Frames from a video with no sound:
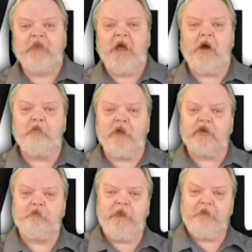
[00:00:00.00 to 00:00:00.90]
help
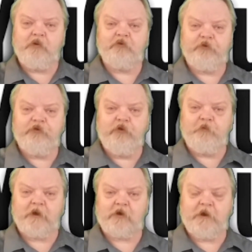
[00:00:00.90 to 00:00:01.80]
other people to do
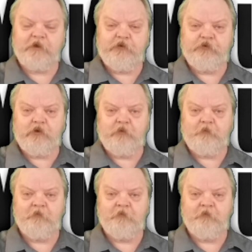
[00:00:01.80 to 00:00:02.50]
better on YouTube.